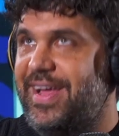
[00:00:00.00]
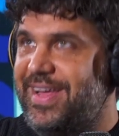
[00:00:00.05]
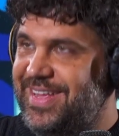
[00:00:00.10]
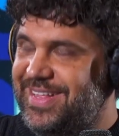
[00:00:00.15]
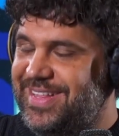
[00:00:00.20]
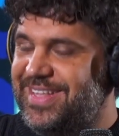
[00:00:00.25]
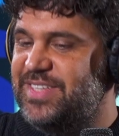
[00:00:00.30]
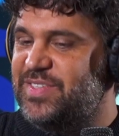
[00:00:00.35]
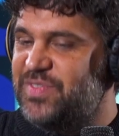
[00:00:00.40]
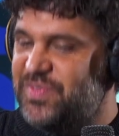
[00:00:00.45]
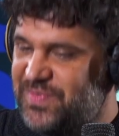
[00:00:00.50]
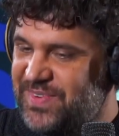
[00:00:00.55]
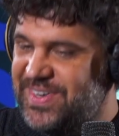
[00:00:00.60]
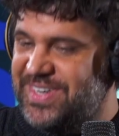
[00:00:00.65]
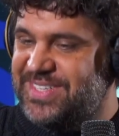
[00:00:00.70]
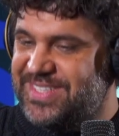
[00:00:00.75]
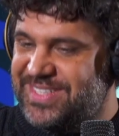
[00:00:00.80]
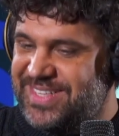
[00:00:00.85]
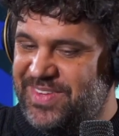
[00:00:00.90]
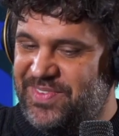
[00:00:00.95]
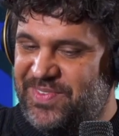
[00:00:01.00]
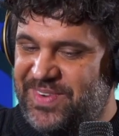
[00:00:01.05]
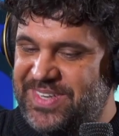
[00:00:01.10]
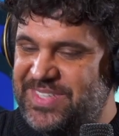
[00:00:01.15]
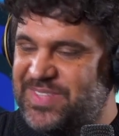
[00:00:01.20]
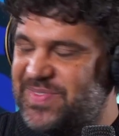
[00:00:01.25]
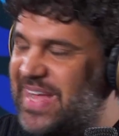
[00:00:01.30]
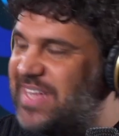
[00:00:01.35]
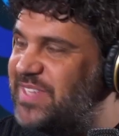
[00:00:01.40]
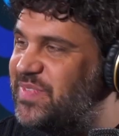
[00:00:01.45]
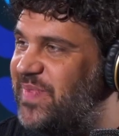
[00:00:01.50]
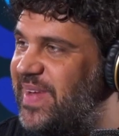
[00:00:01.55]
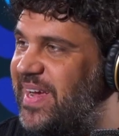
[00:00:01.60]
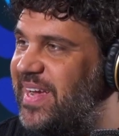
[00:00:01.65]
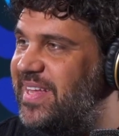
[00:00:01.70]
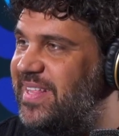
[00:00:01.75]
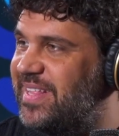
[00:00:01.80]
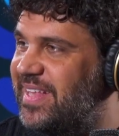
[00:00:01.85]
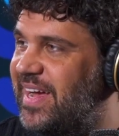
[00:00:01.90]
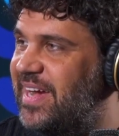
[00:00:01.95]
in this first
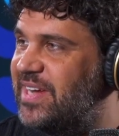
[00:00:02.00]
aspect,